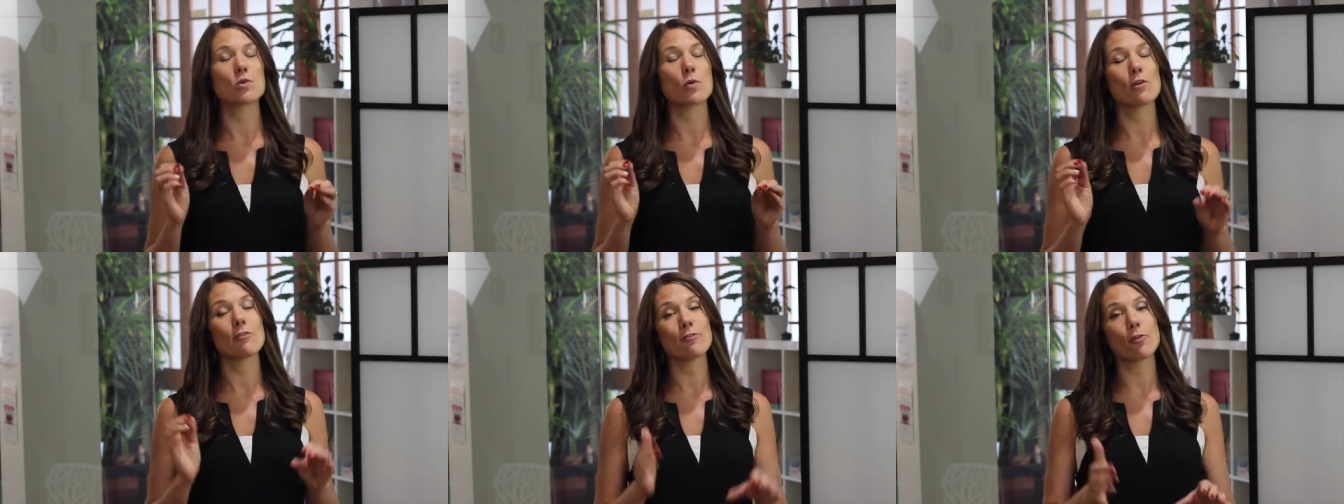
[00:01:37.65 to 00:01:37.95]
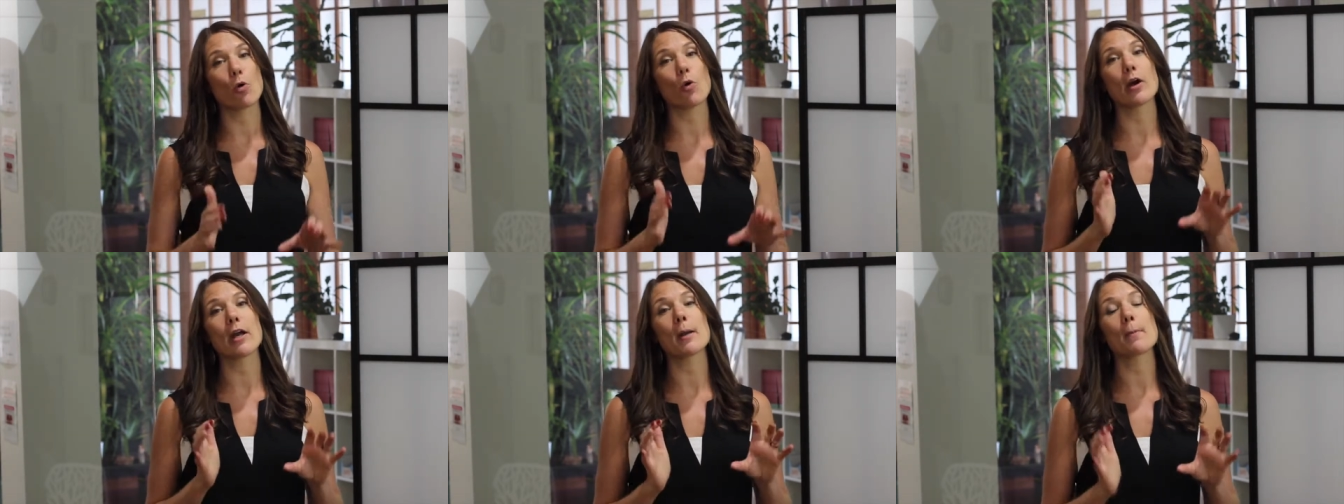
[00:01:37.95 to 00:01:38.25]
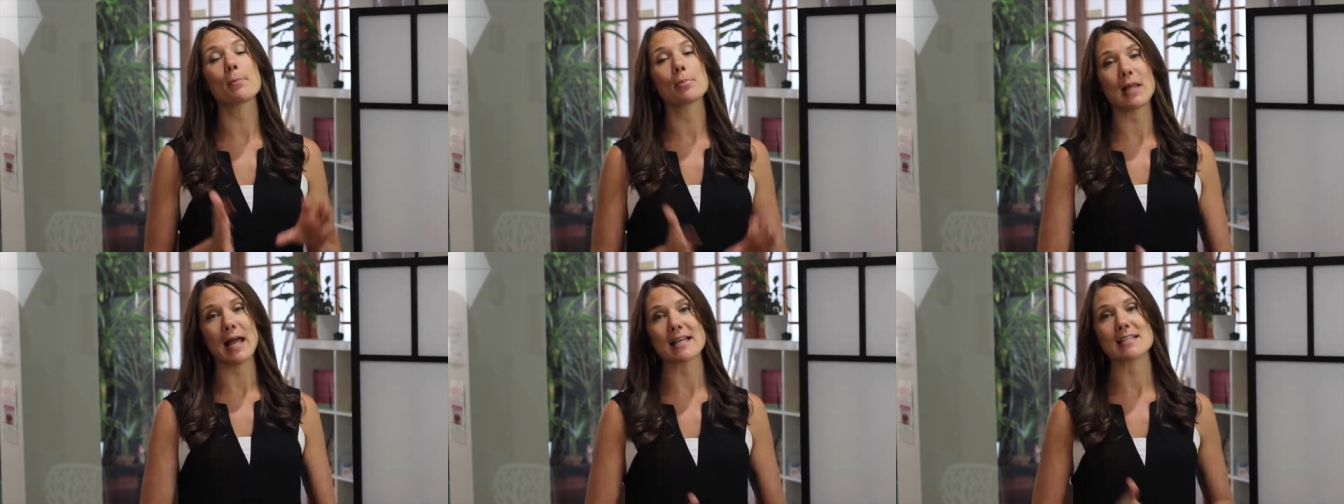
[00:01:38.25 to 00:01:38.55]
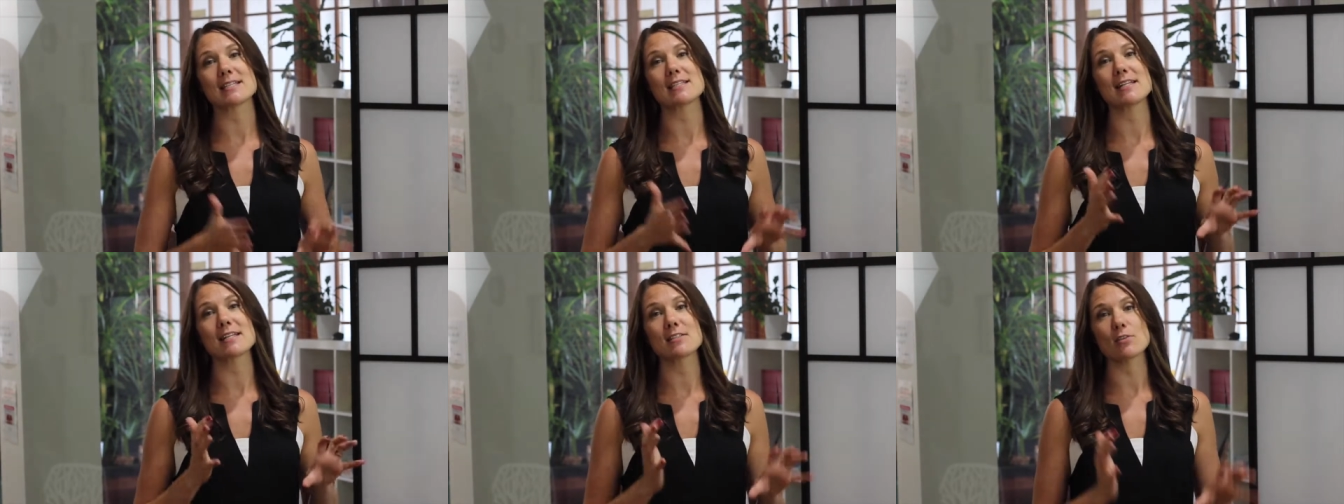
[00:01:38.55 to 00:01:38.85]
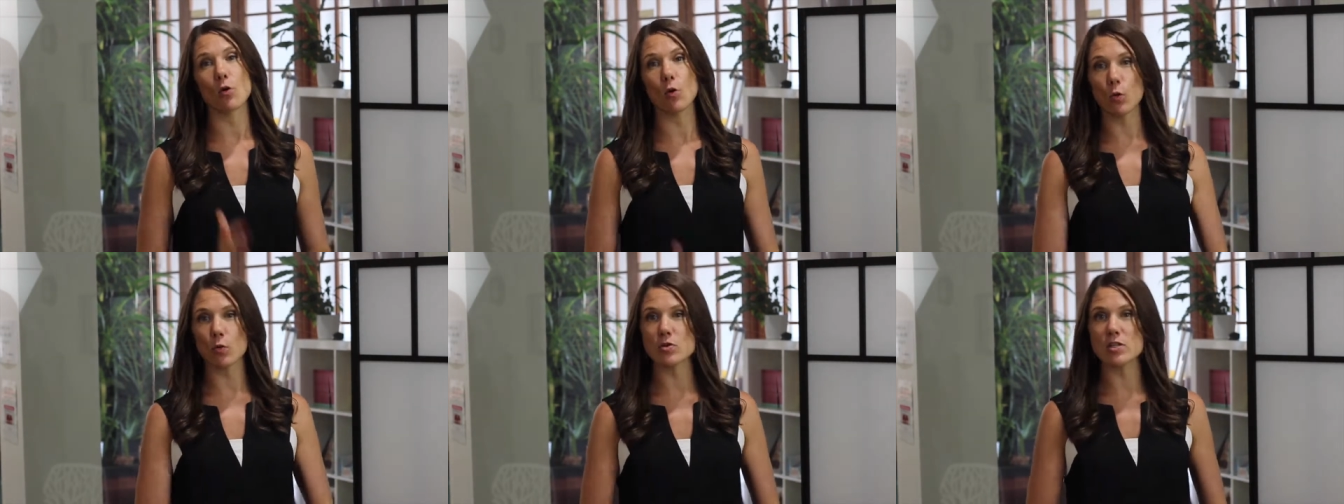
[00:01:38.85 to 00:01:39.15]
to avoid
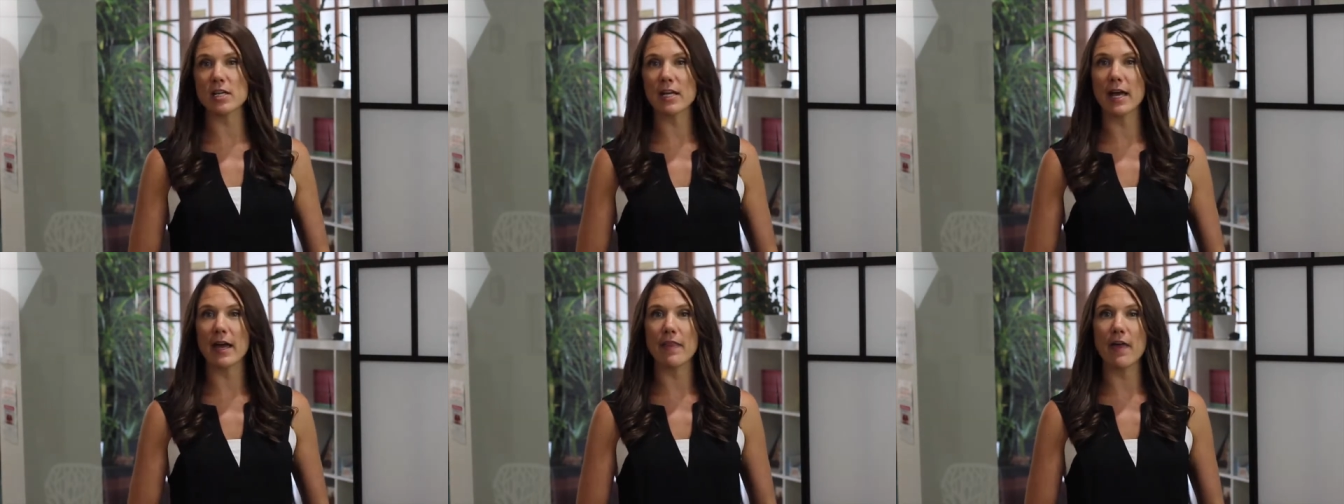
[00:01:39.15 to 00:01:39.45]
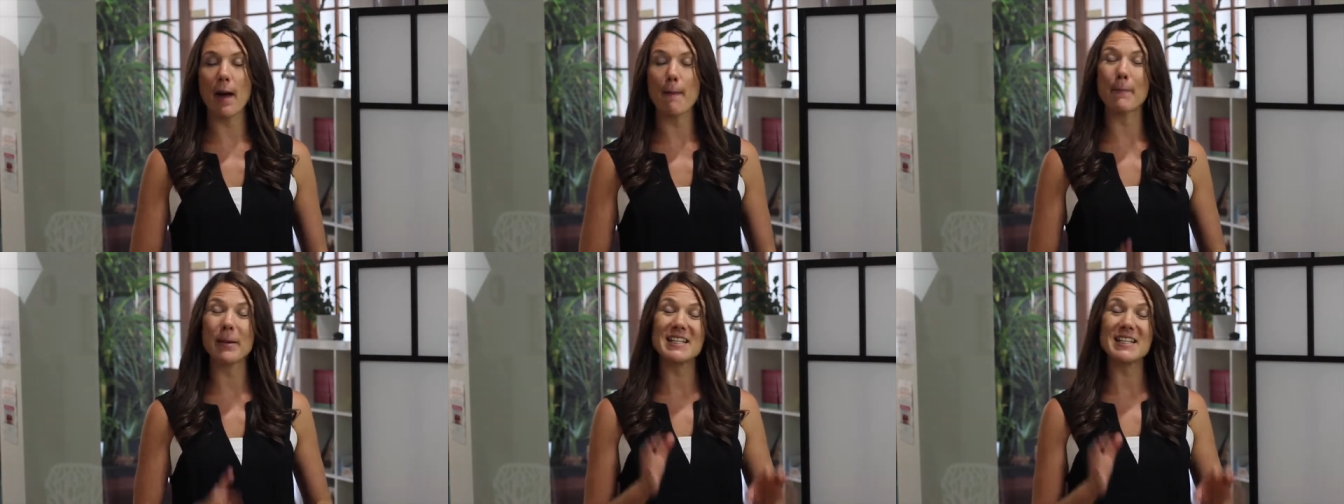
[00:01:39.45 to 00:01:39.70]
plastics altogether,